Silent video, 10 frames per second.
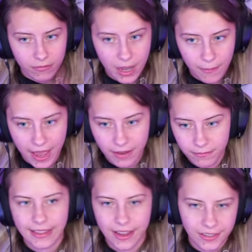Not bad.
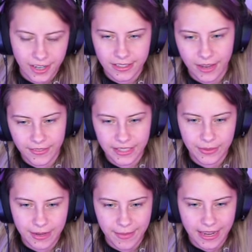Long shots, obviously we
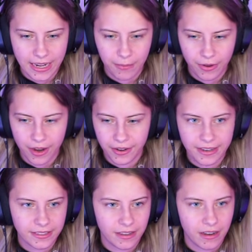didn't make any
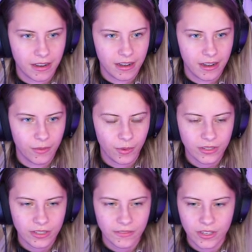progress. Uh, what
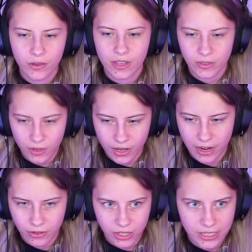else have to do? Kills while
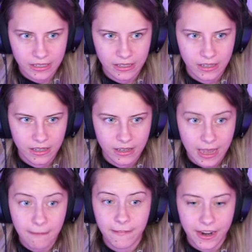crouching.
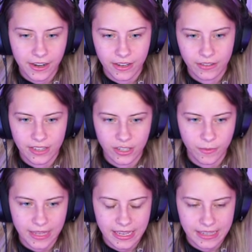Hip fire kills, that should
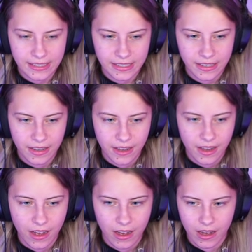be easy.
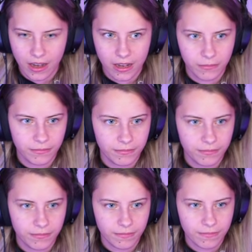Uh,
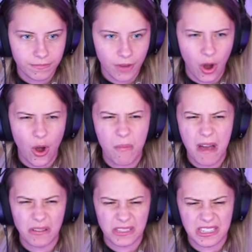oh,
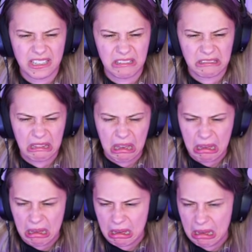mounted kills.
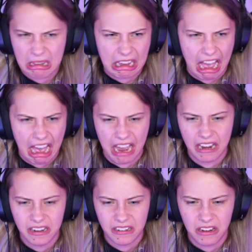Oh, God.
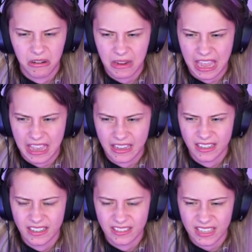Okay,
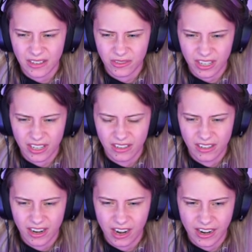sounds good.
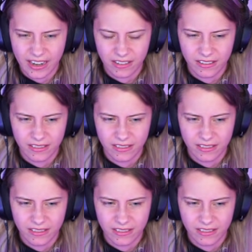All right.